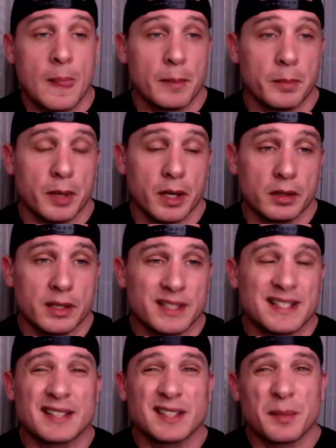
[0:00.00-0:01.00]
but it's
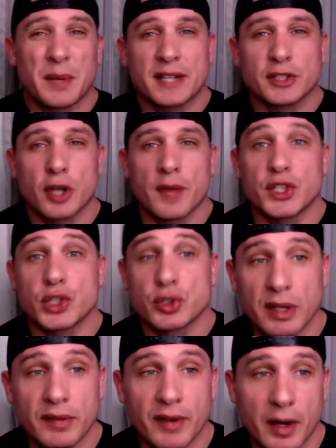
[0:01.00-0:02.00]
not something I saw on the
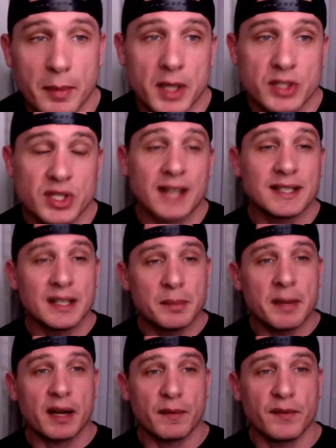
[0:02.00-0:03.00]
street very much. I did
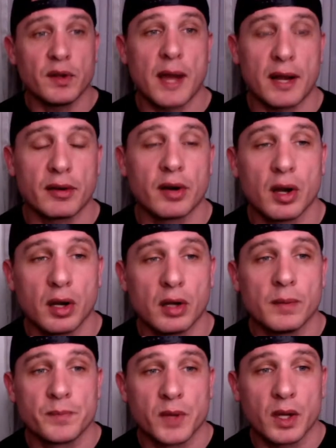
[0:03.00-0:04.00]
make a few
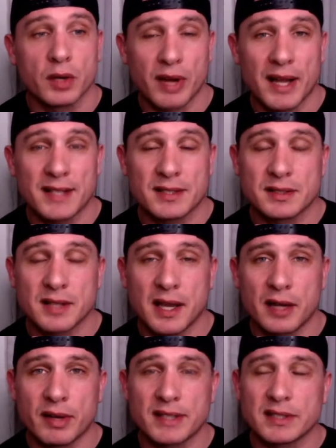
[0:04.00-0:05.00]
Adderall arrests. I'd
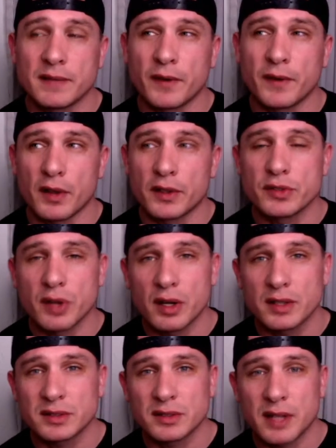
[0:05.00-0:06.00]
arrest them for other
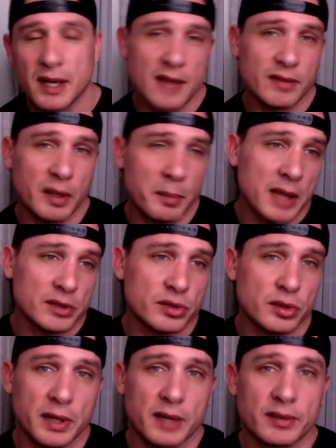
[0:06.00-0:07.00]
drugs. They'd have like batu
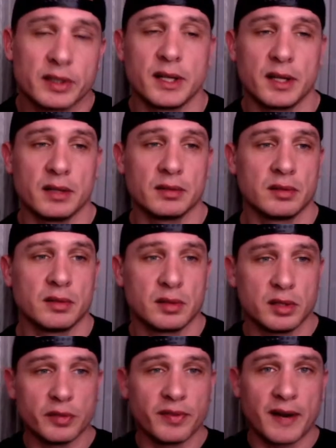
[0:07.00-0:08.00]
or whatever, and then
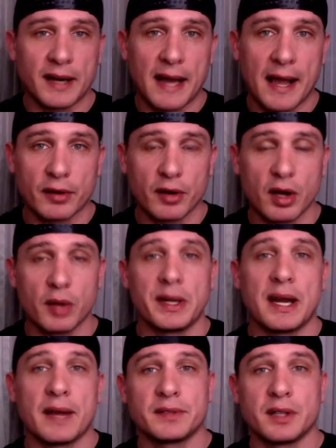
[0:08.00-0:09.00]
you'd find Adderall and we'd
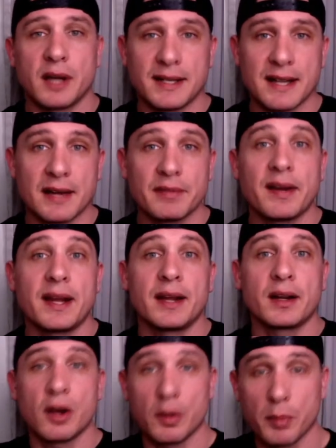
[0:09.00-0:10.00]
have to identify
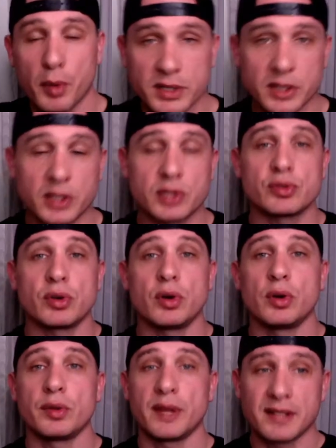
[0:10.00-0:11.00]
it, call poison
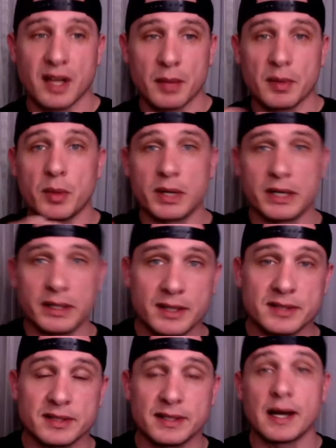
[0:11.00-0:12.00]
control. They'd tell me what it
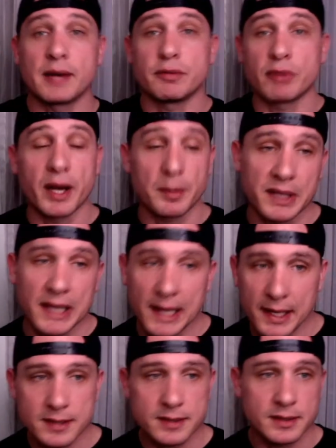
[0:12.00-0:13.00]
is, and then I'd write up the
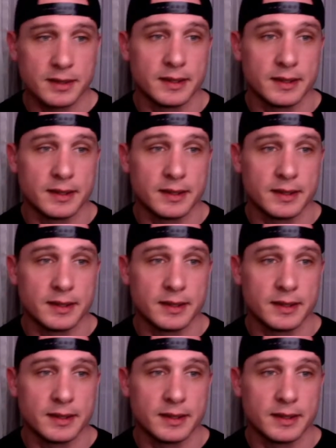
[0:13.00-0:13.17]
case.